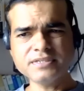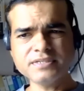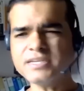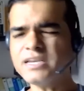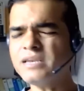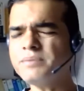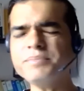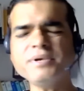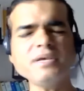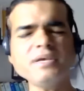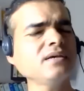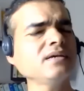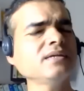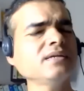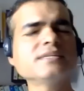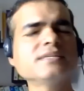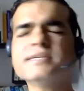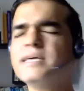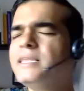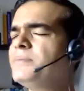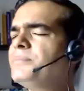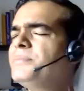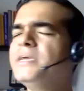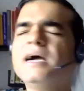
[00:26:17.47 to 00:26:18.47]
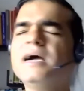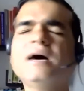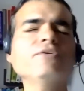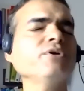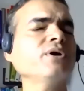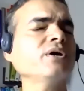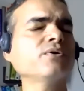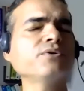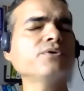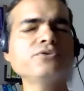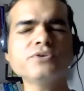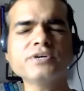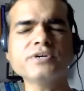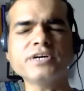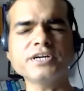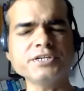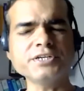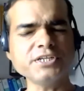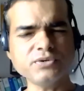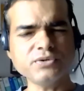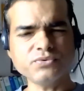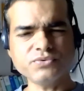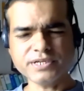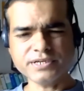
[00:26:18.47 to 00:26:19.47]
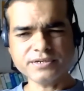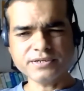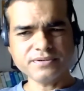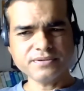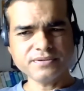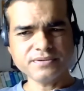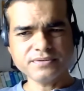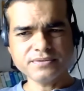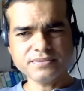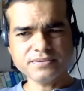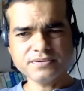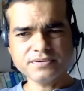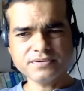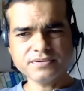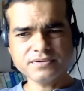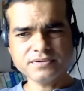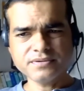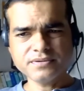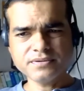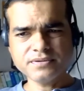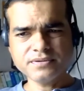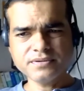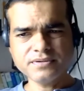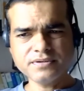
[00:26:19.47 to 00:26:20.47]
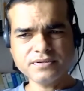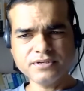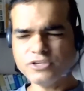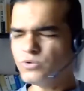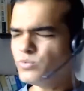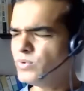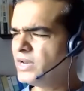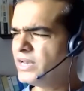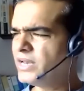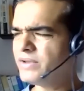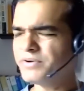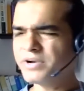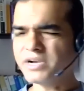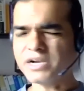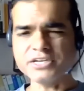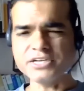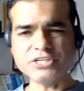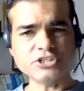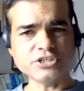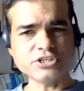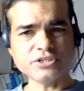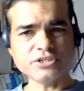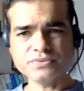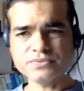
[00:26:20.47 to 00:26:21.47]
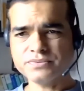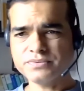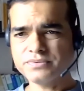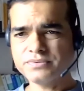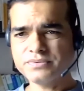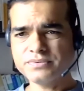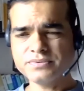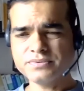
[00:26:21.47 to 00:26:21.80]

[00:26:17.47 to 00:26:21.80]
Tell me how you are going to continue then. You will never continue.